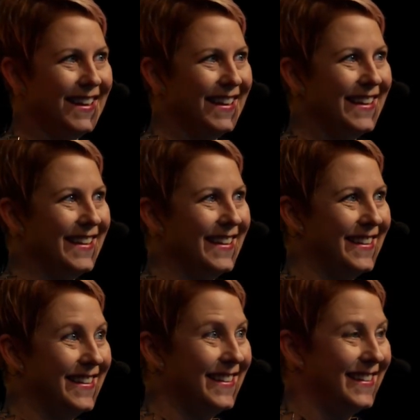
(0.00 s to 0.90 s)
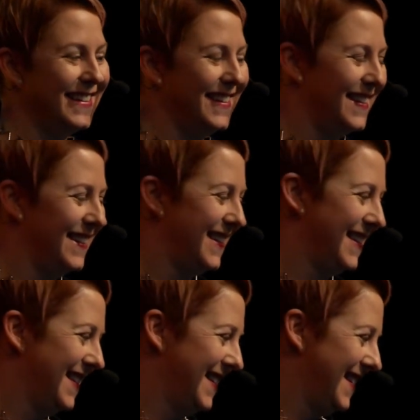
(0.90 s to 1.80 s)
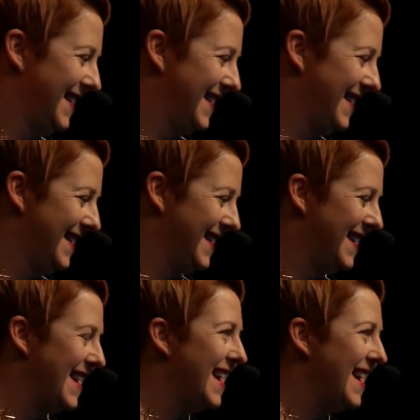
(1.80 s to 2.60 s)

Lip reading: (no one is talking)